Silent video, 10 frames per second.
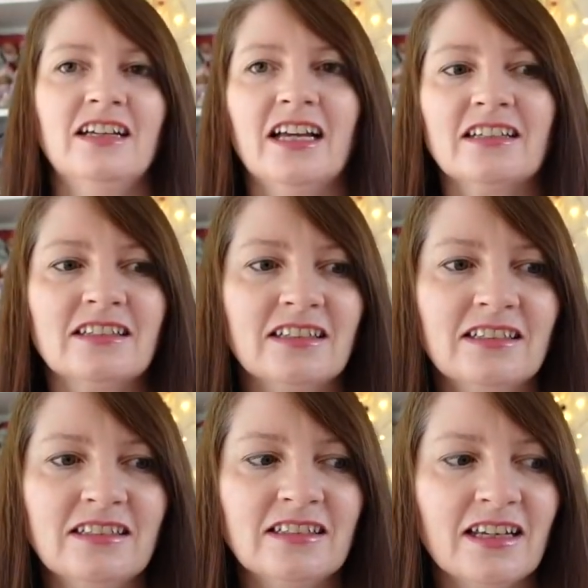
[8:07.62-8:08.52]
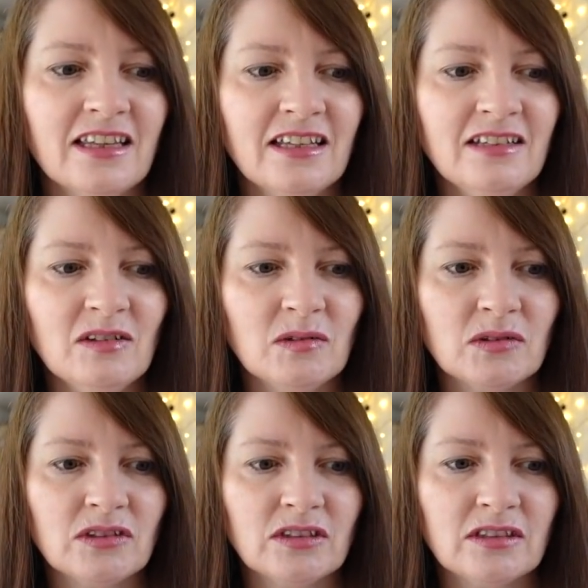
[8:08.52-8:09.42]
hexagons together,
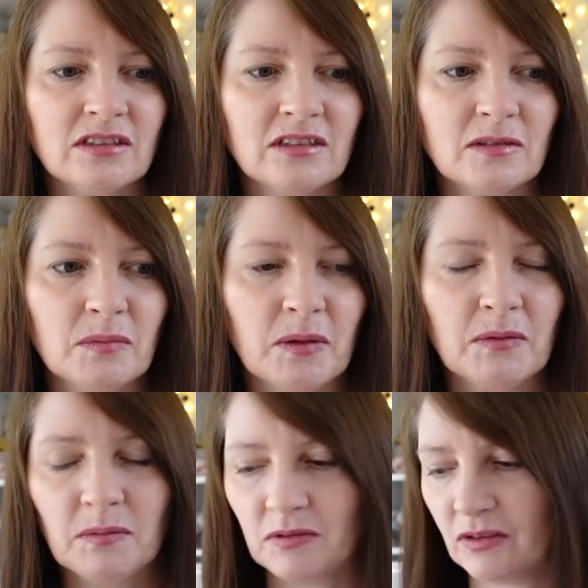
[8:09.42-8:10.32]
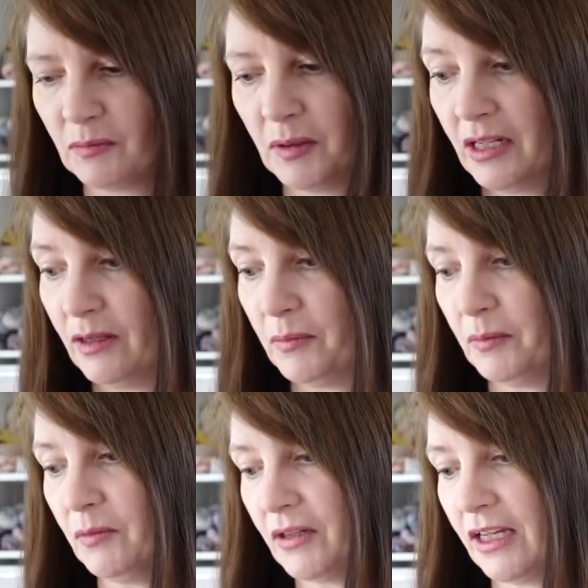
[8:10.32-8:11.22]
or just be a little
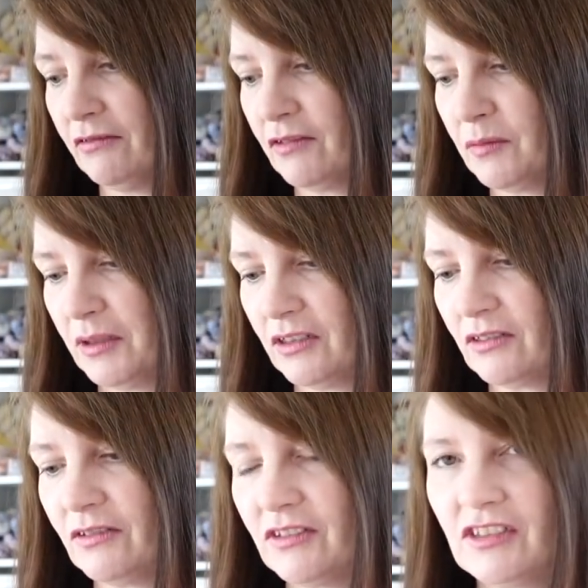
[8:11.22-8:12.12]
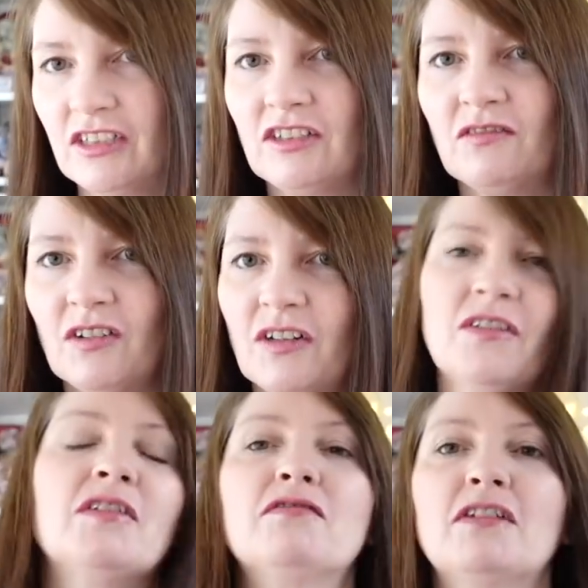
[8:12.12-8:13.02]
bit more careful to make sure I was stitching right
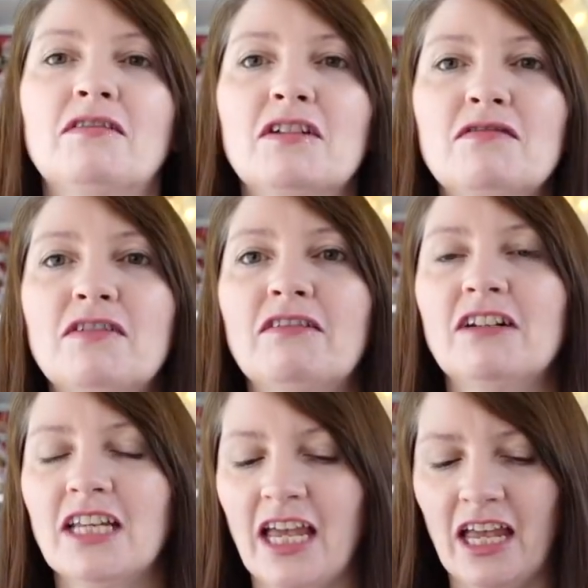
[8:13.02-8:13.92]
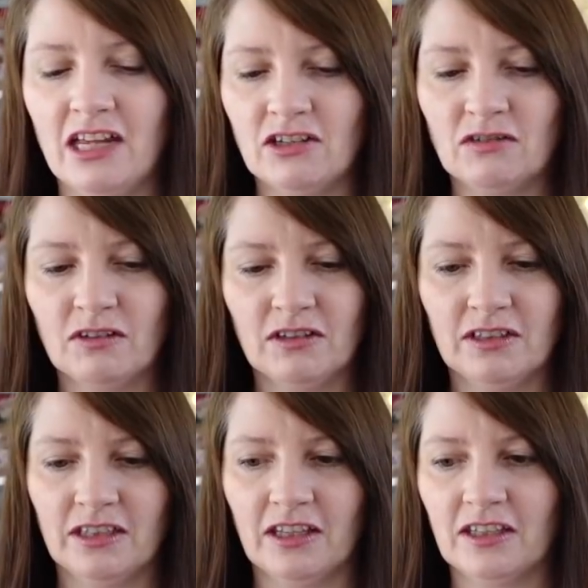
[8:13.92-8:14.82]
on the very, very edge
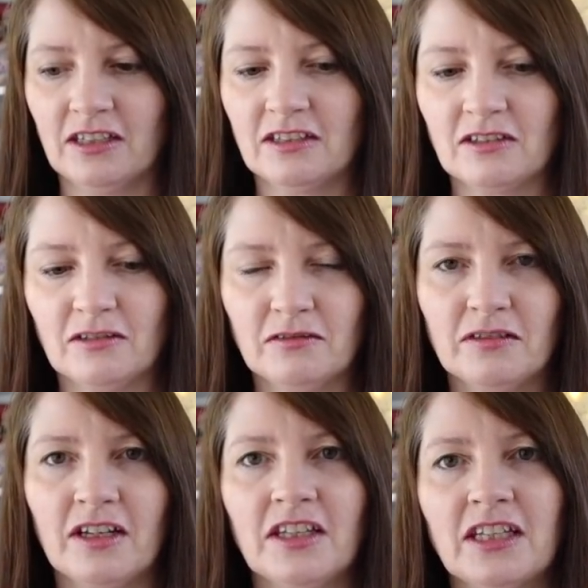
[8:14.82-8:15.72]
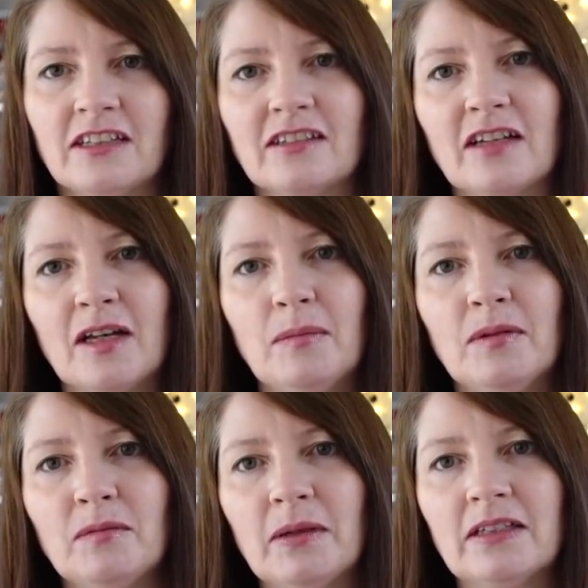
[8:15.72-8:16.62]
rather than sort of, I think there's a
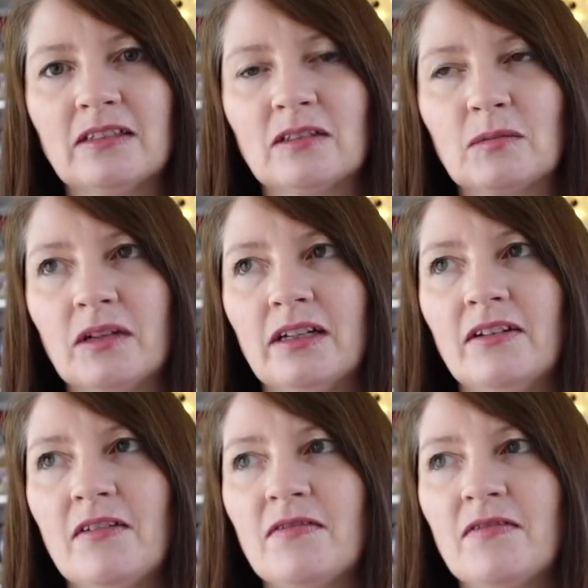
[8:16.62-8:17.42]
couple of places where